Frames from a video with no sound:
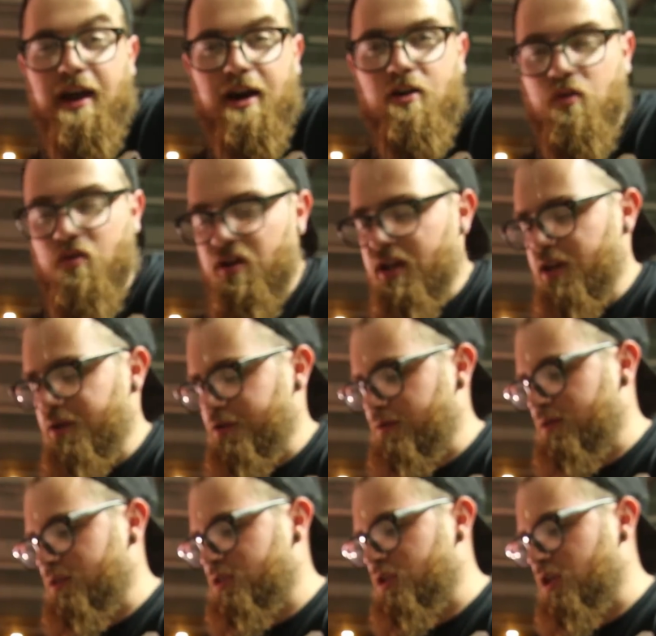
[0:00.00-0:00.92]
had overheating
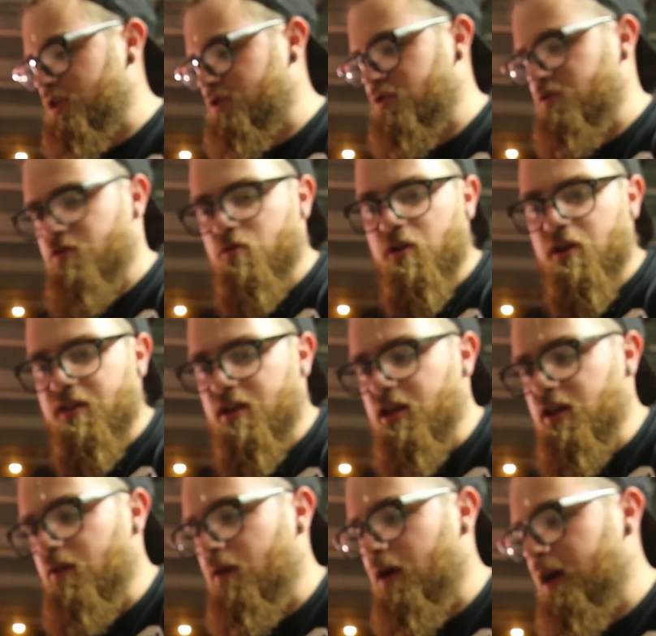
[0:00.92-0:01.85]
issues with
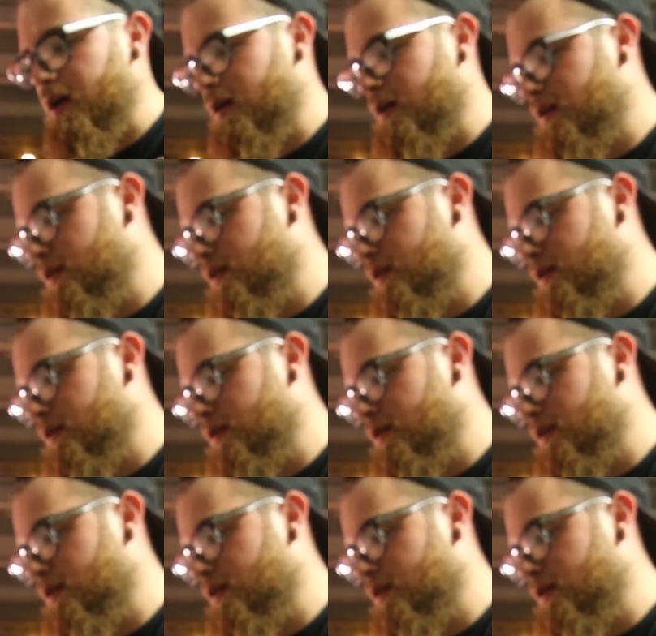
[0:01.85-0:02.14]
anyway.